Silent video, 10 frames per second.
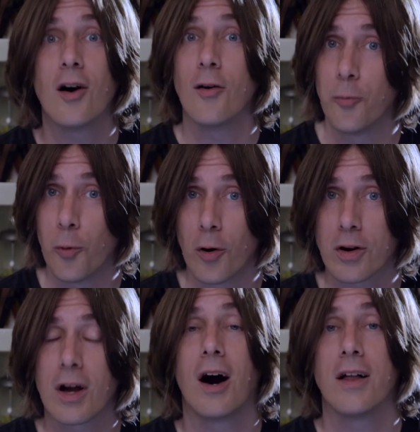of
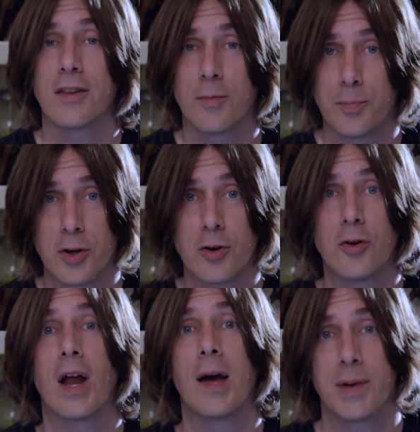work on the
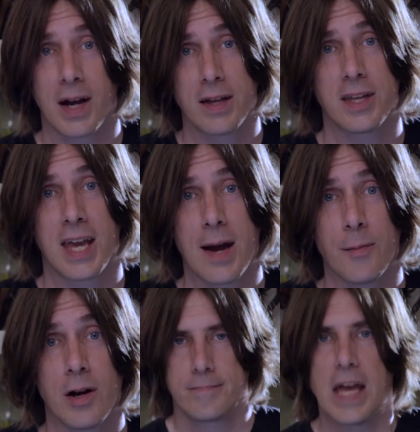computer and behind the
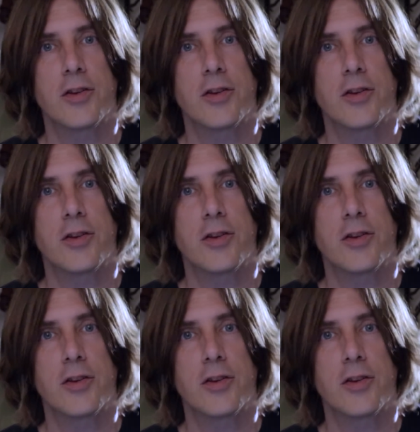camera.